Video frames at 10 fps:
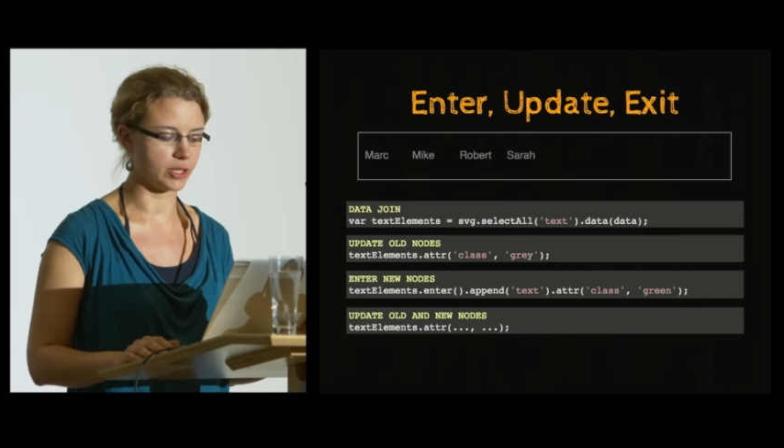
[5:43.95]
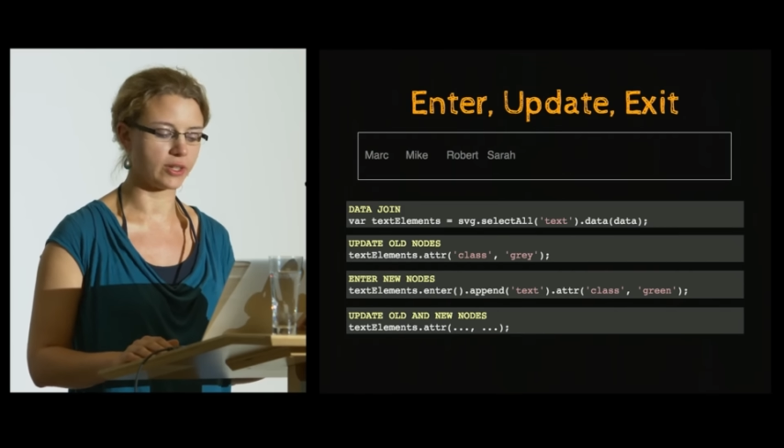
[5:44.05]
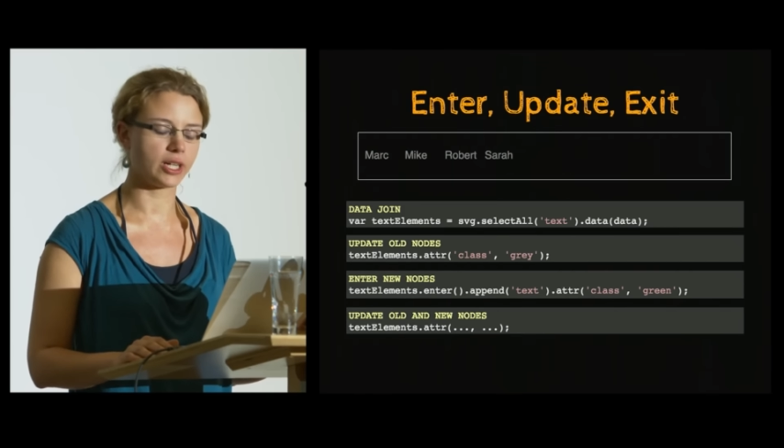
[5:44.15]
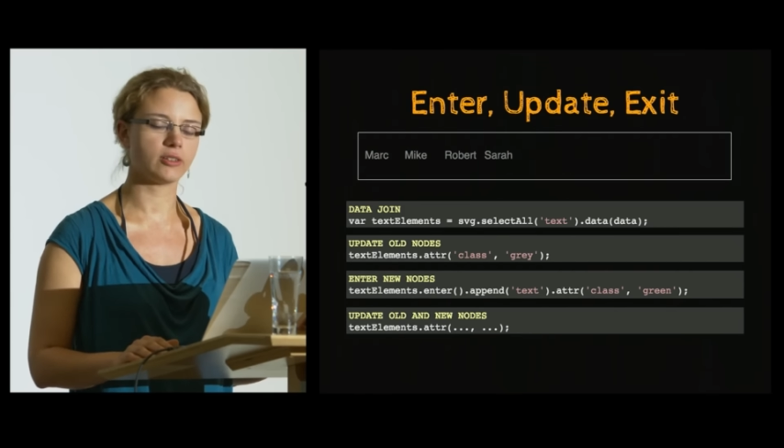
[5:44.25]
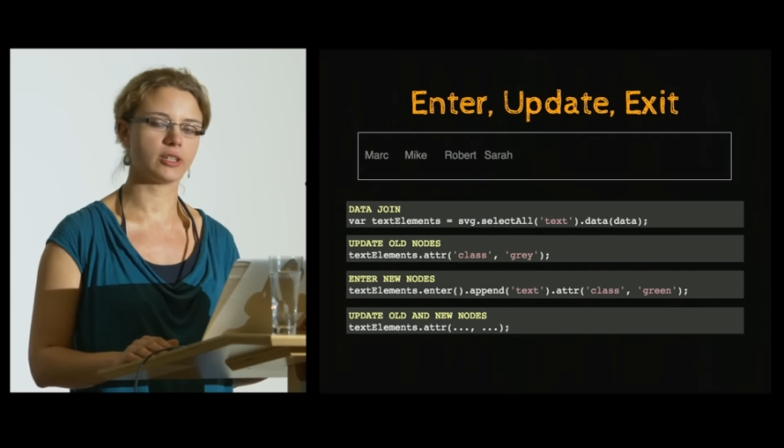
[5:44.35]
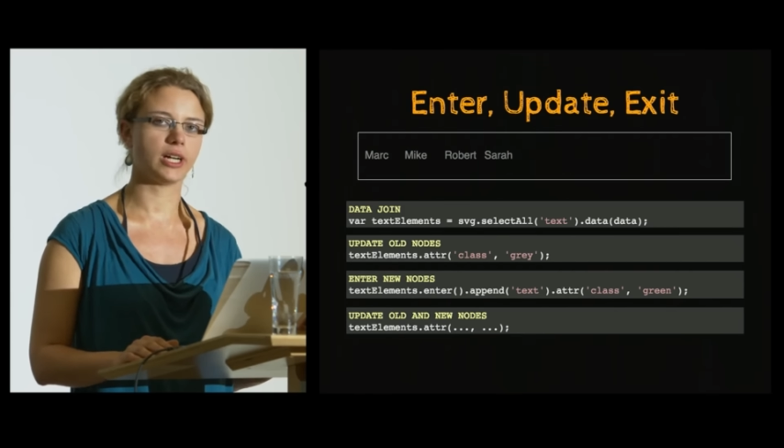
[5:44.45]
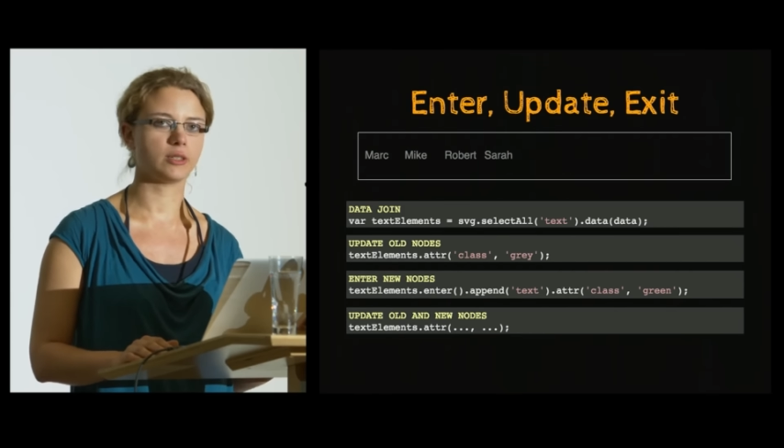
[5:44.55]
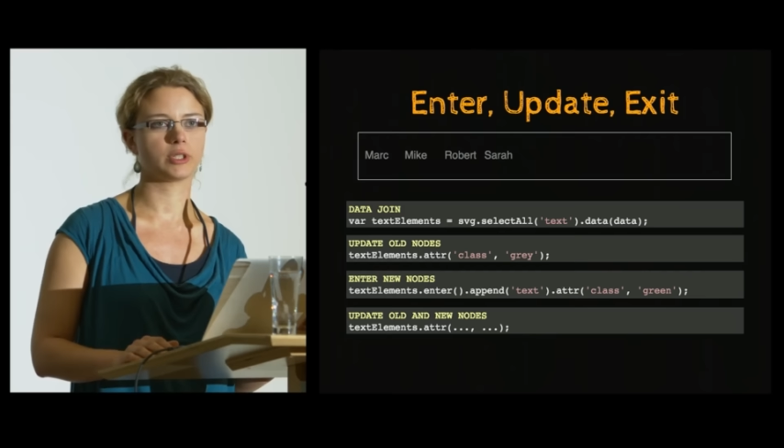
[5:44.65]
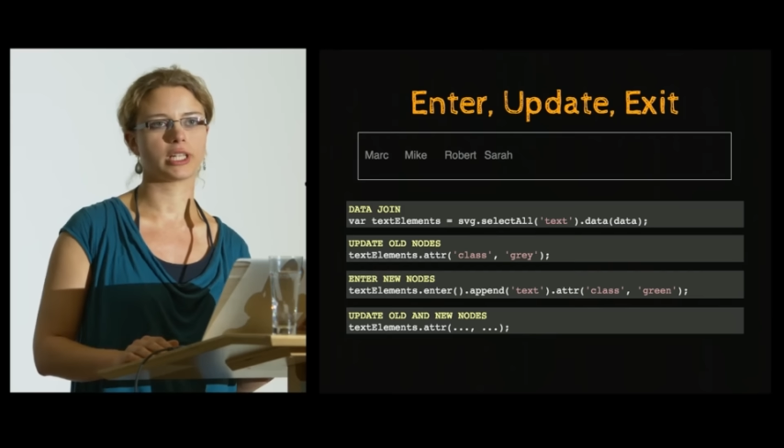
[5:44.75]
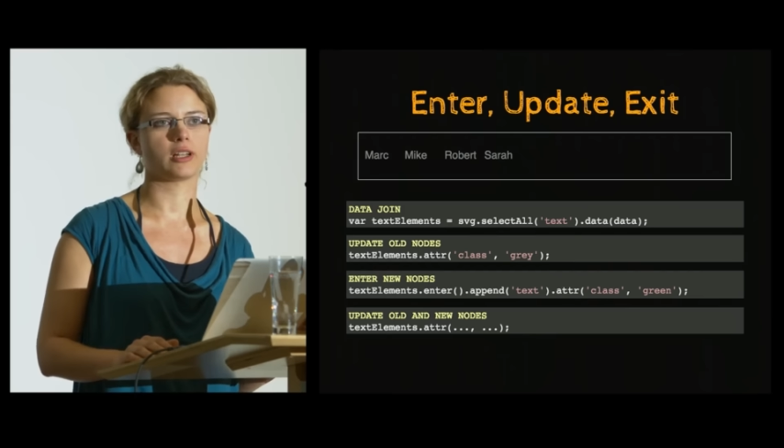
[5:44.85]
been there,
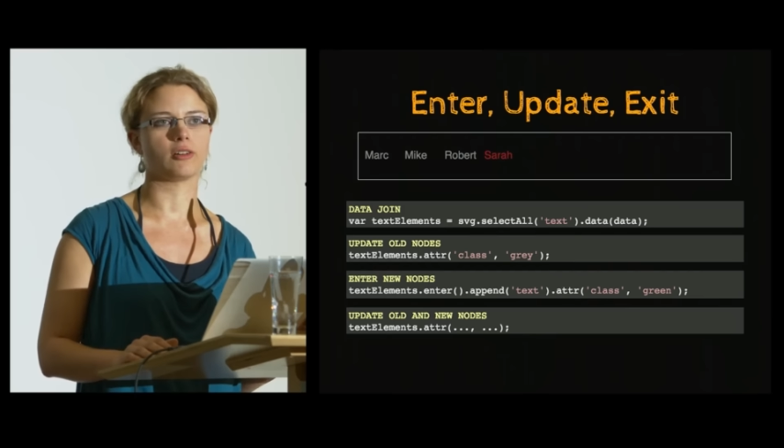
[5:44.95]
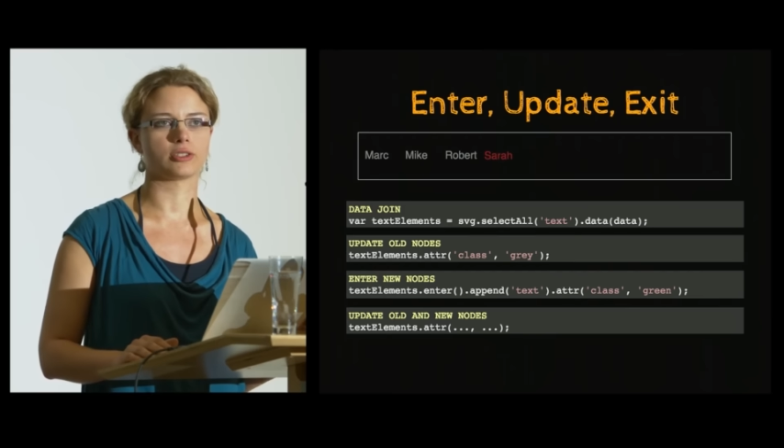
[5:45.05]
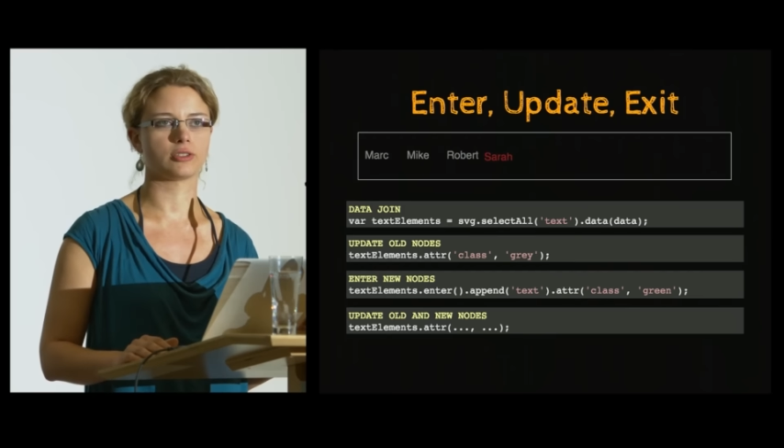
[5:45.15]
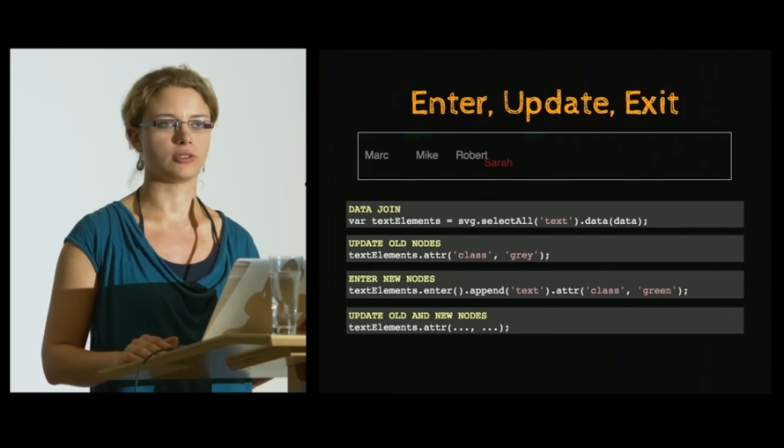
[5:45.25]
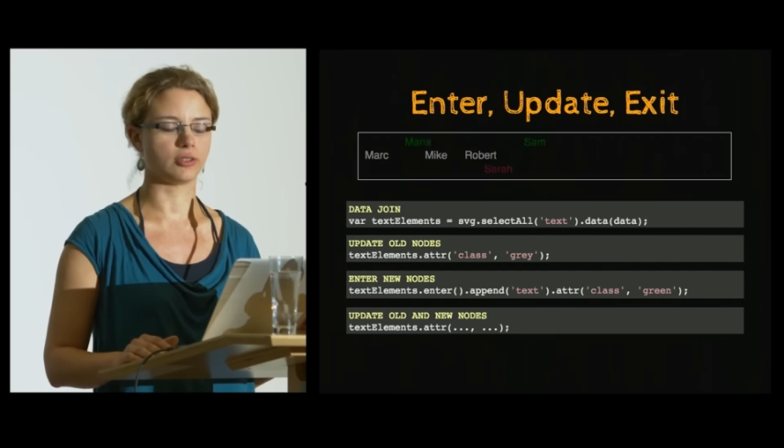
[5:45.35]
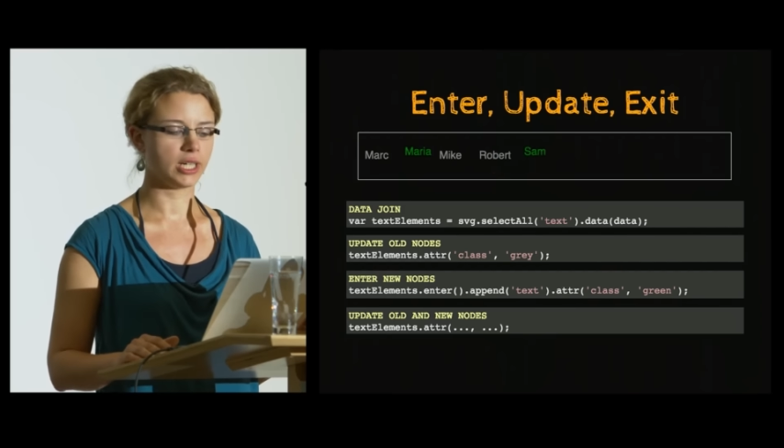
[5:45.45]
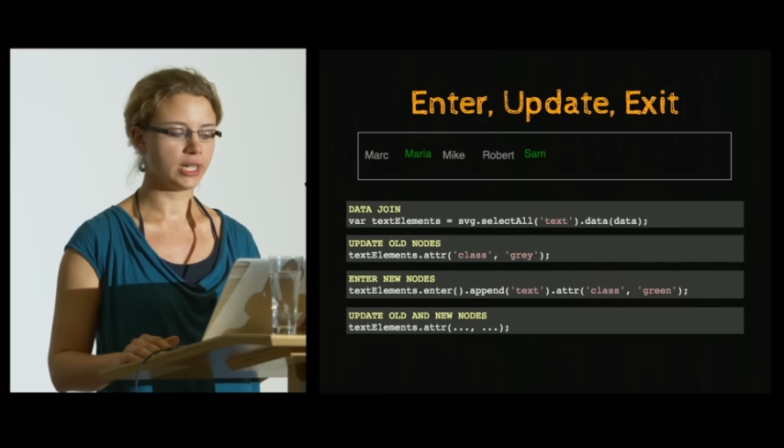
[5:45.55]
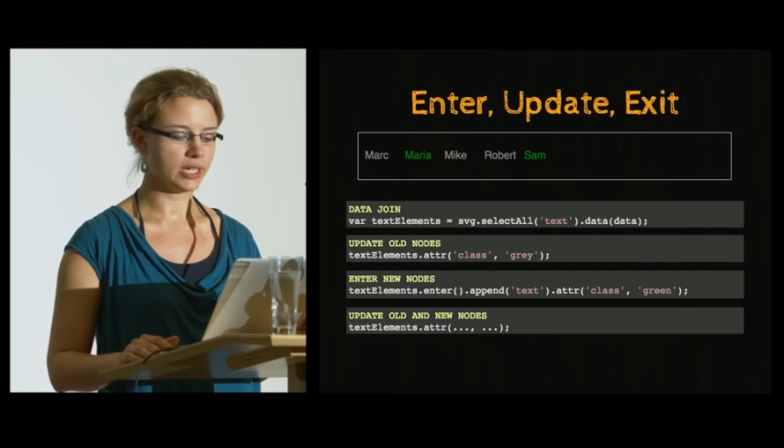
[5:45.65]
and we can also